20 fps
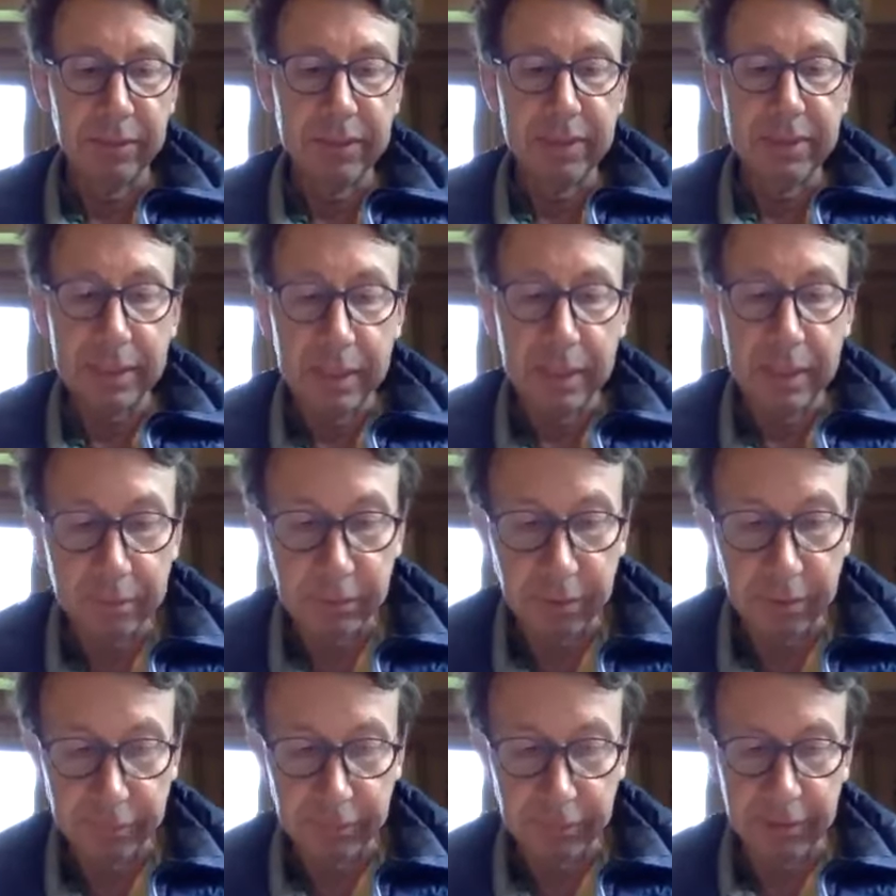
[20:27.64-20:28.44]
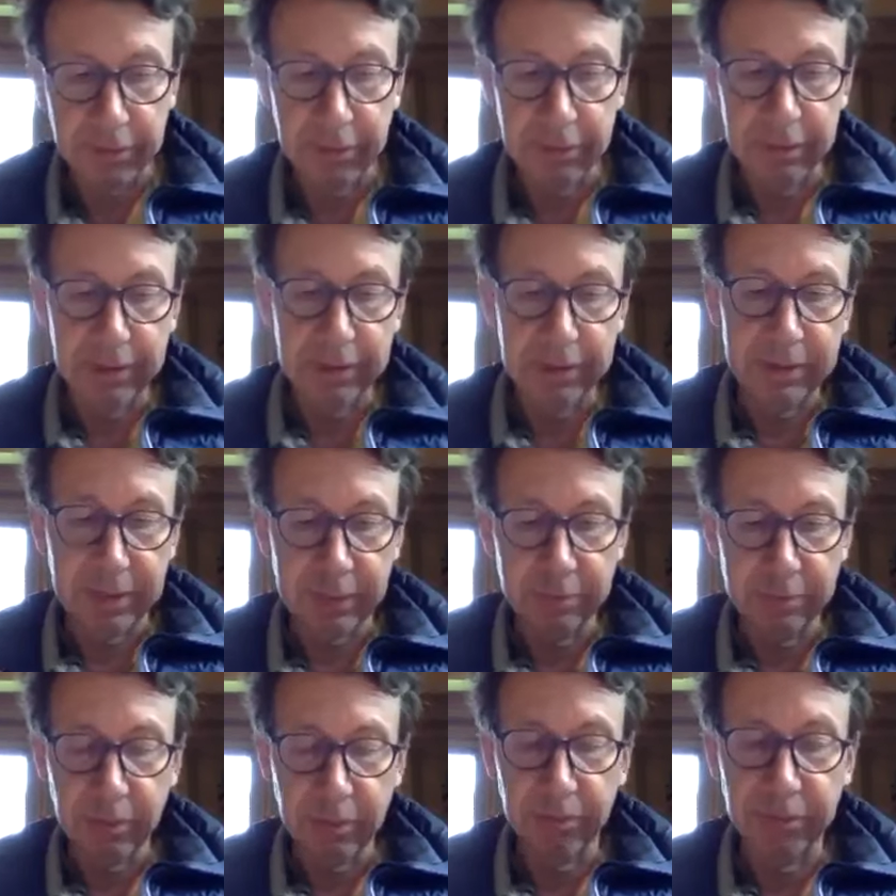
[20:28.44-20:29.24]
Um, in terms of
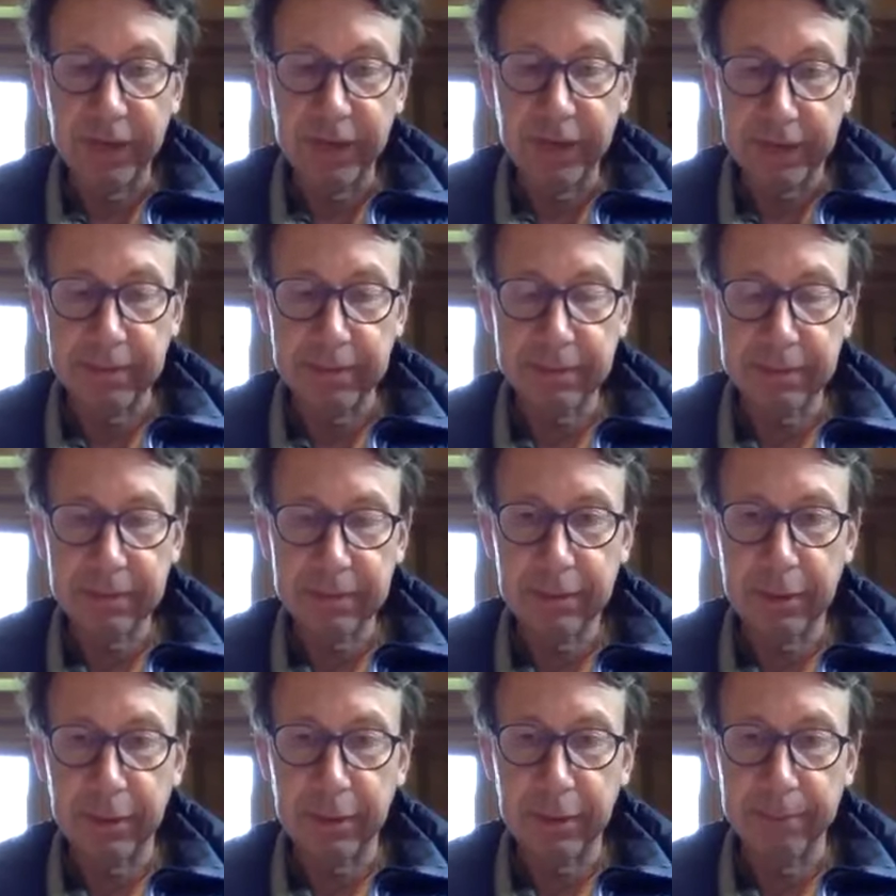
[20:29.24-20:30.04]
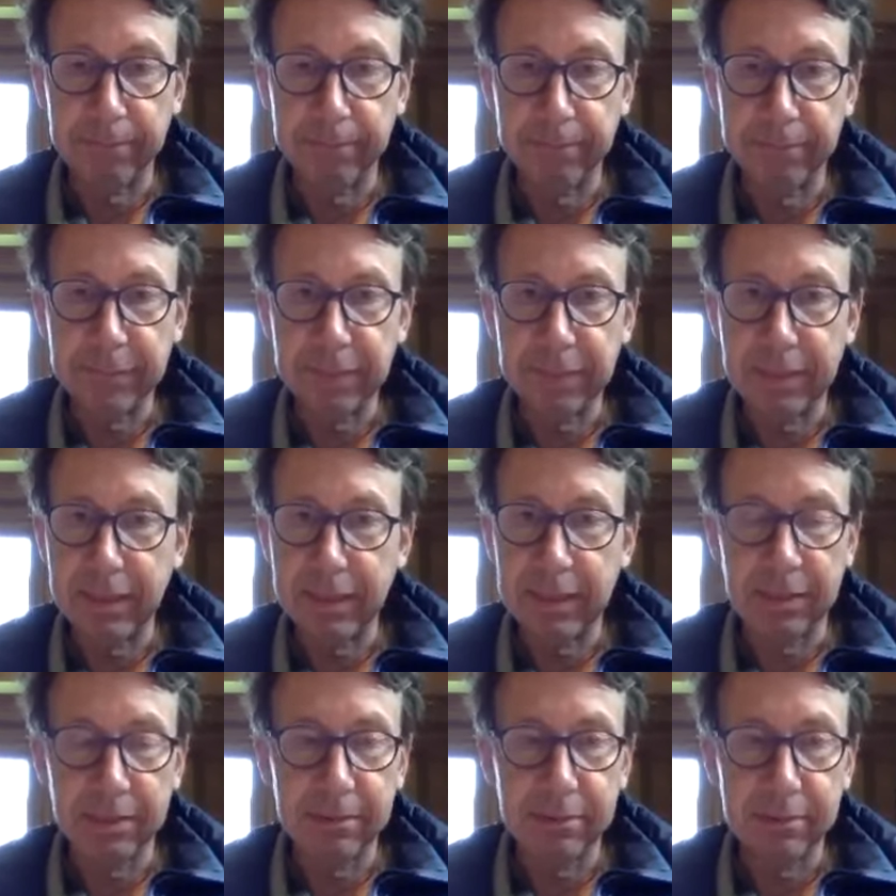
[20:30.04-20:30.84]
uh, in terms of death,
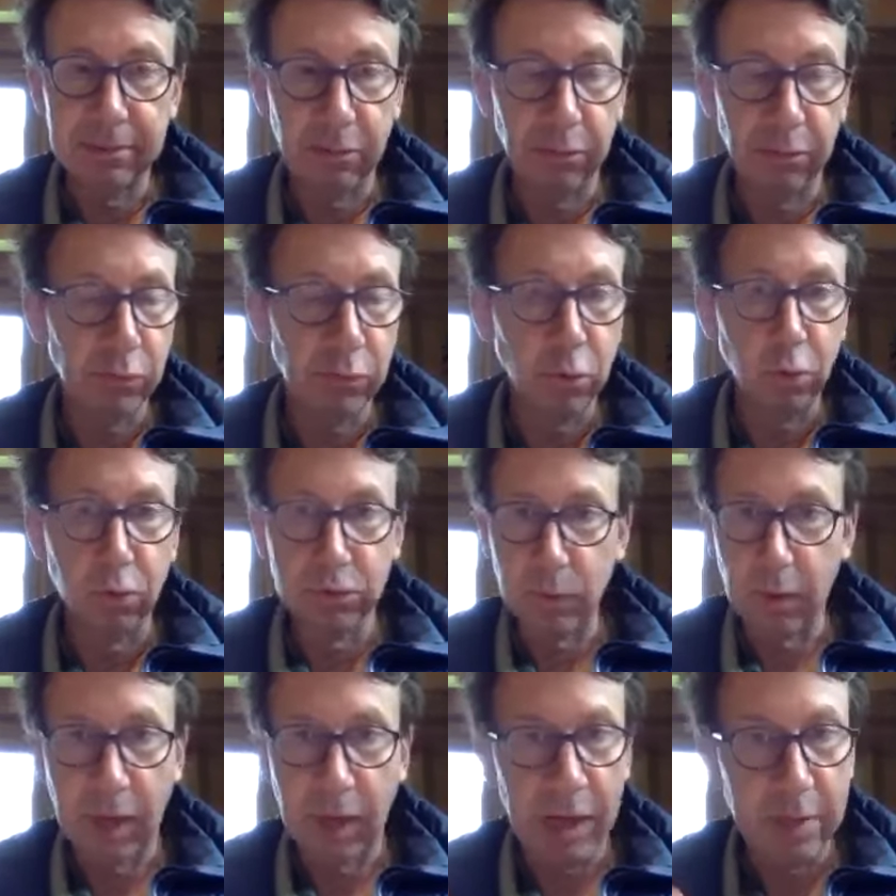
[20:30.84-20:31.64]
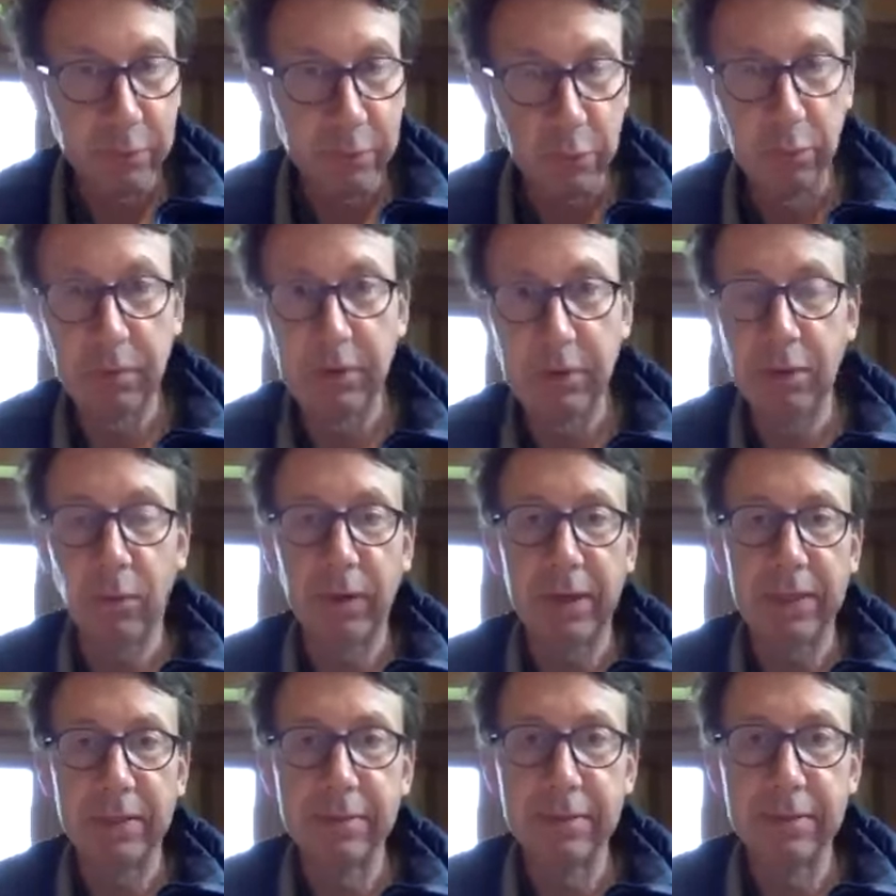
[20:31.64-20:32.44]
um, uh, of course you're
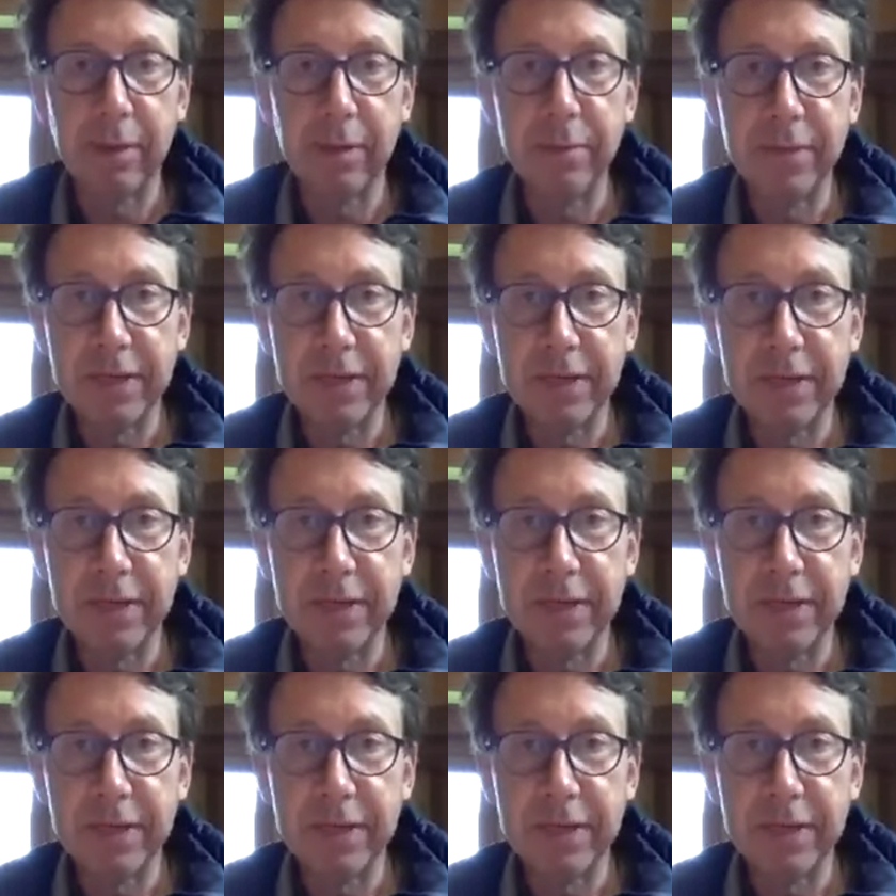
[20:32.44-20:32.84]
absolutely right.